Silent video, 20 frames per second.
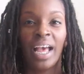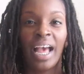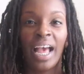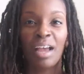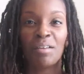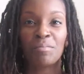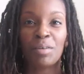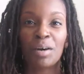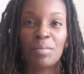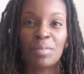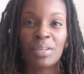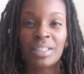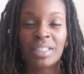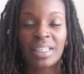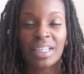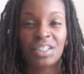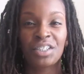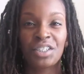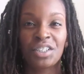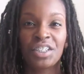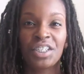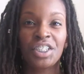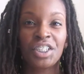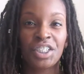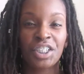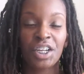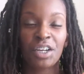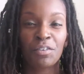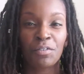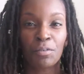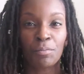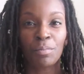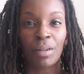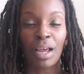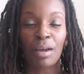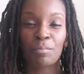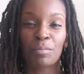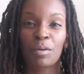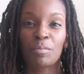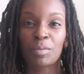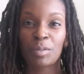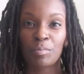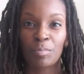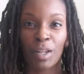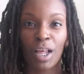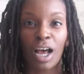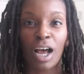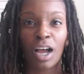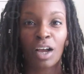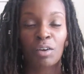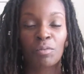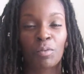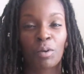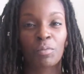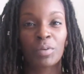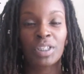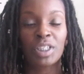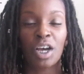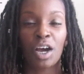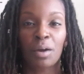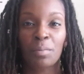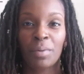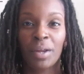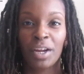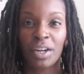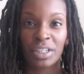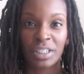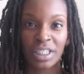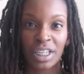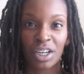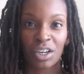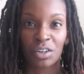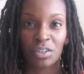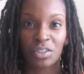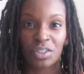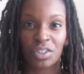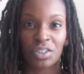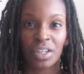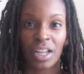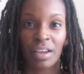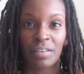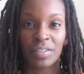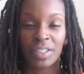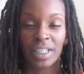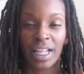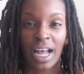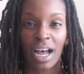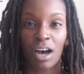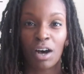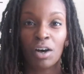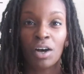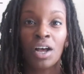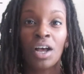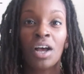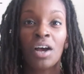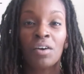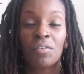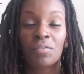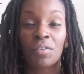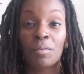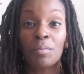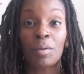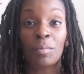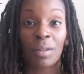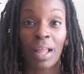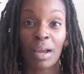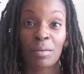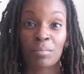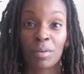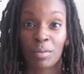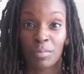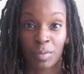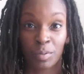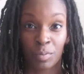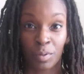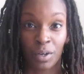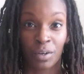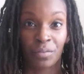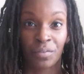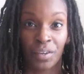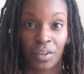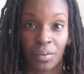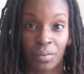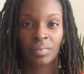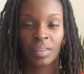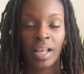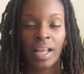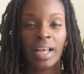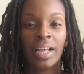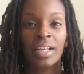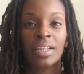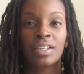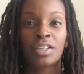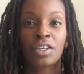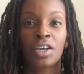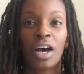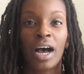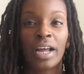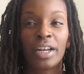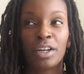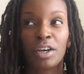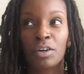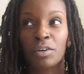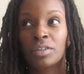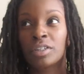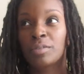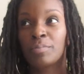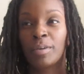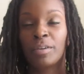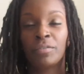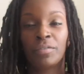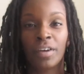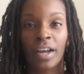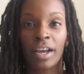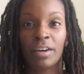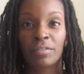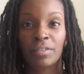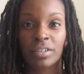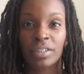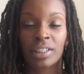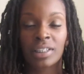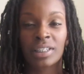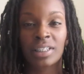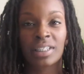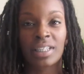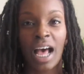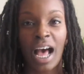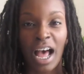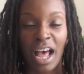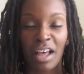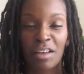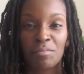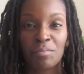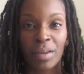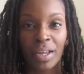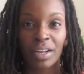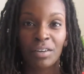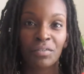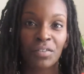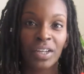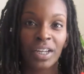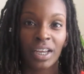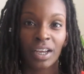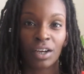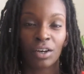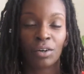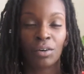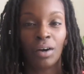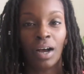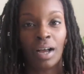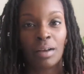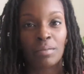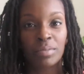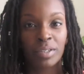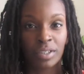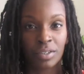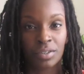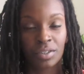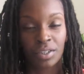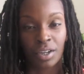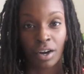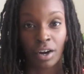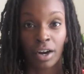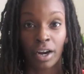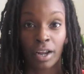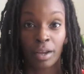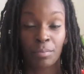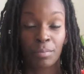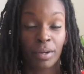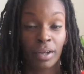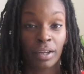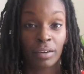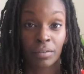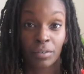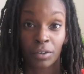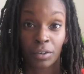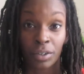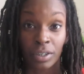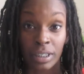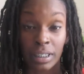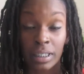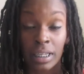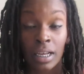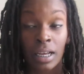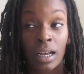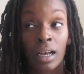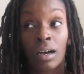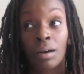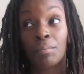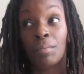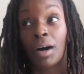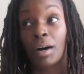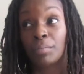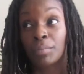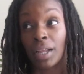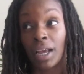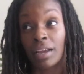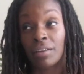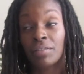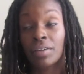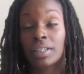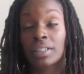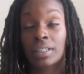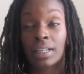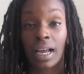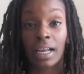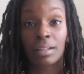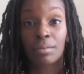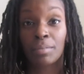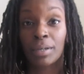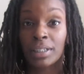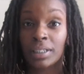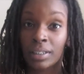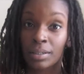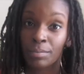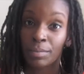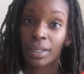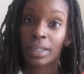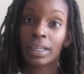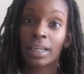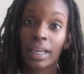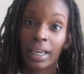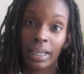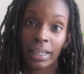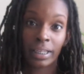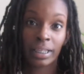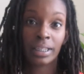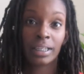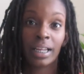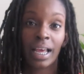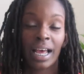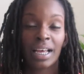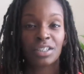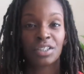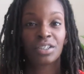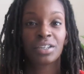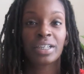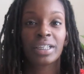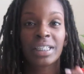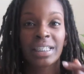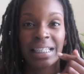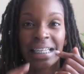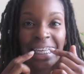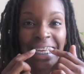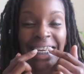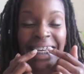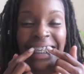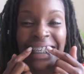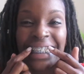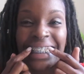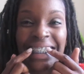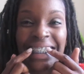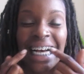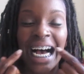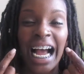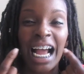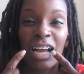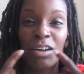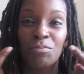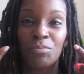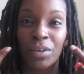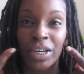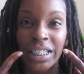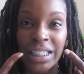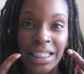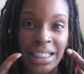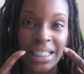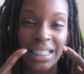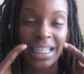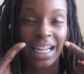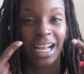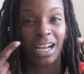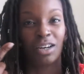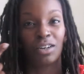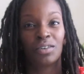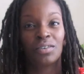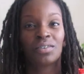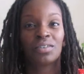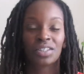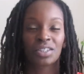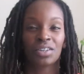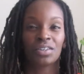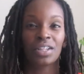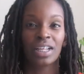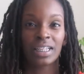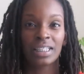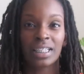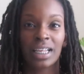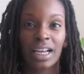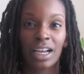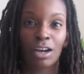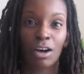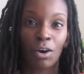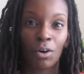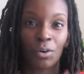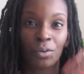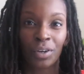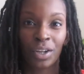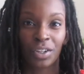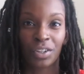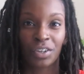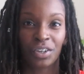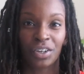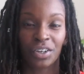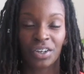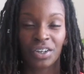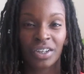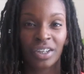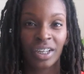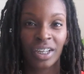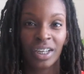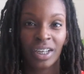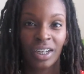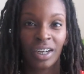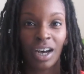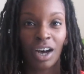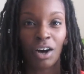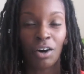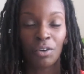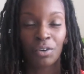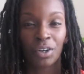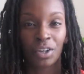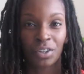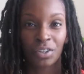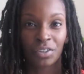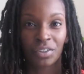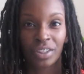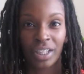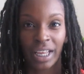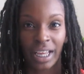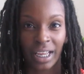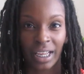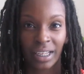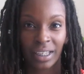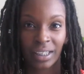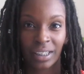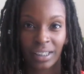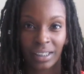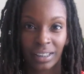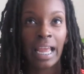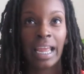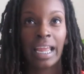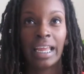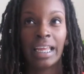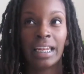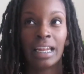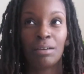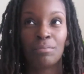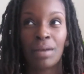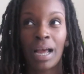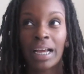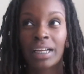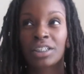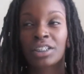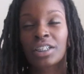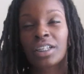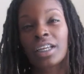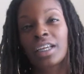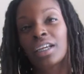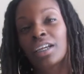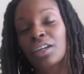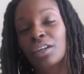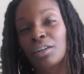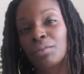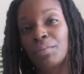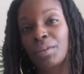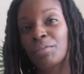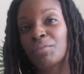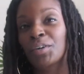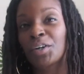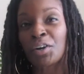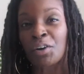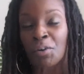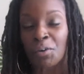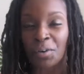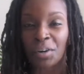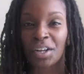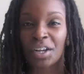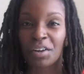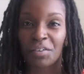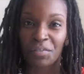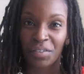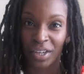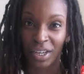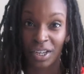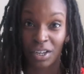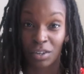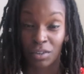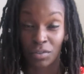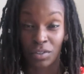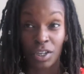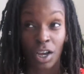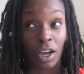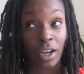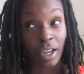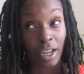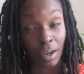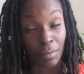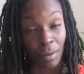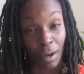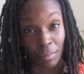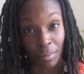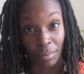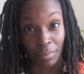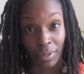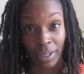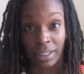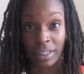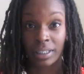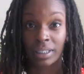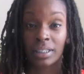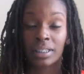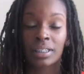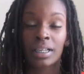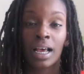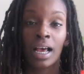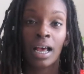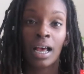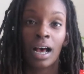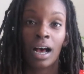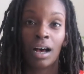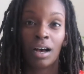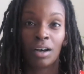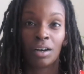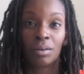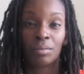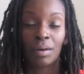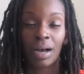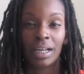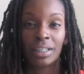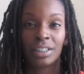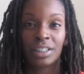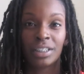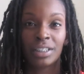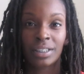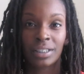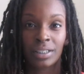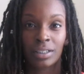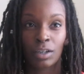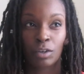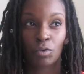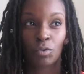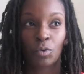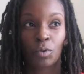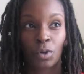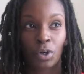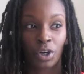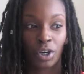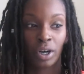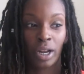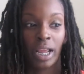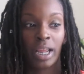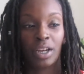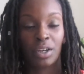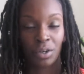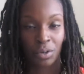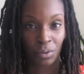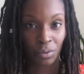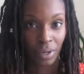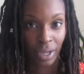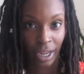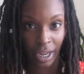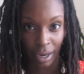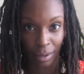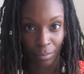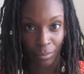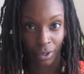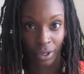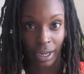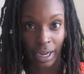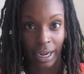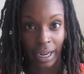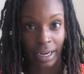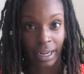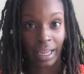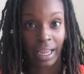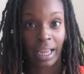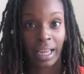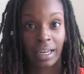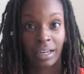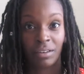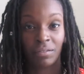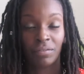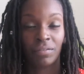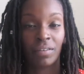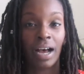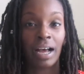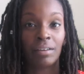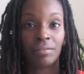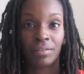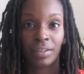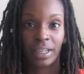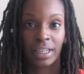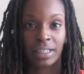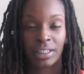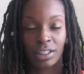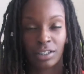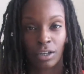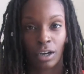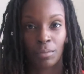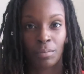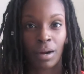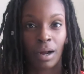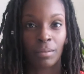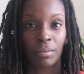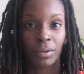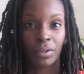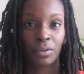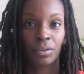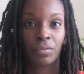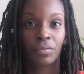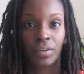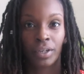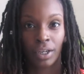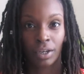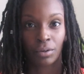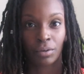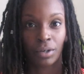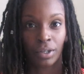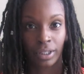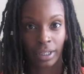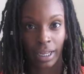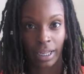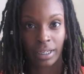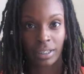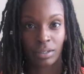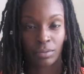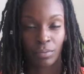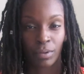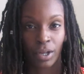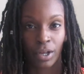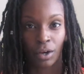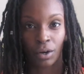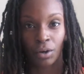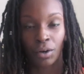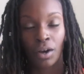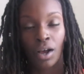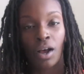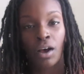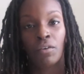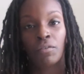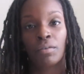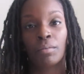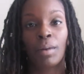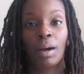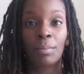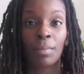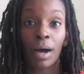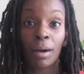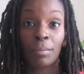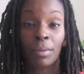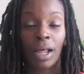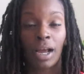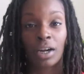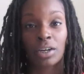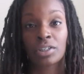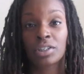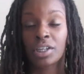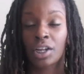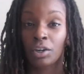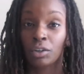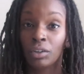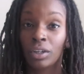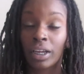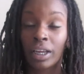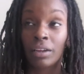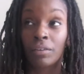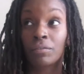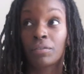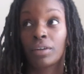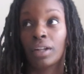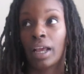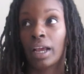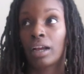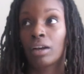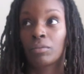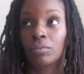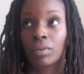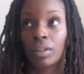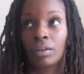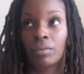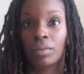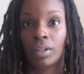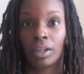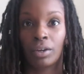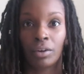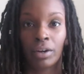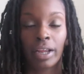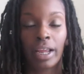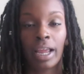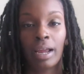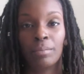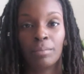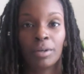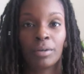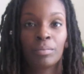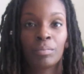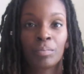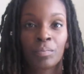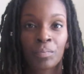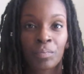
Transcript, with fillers: Hey mamas, it's Shanisha here from Black Moms Blog, where we talk parenting, culture, and lifestyle from a black mom's point of view. So I know it's been forever since I have made a video, I'm so sorry, but of course, mom life has gotten the best of me, and as you can see, I have braces now. So that's like a whole nother, a whole nother thing and I'm actually going to be recording a video talking about my braces. Um, I just ordered a new camera. I got a Canon 5D, so I'll probably do a video on that as well for my mom bloggers that are looking for like a really, really good camera.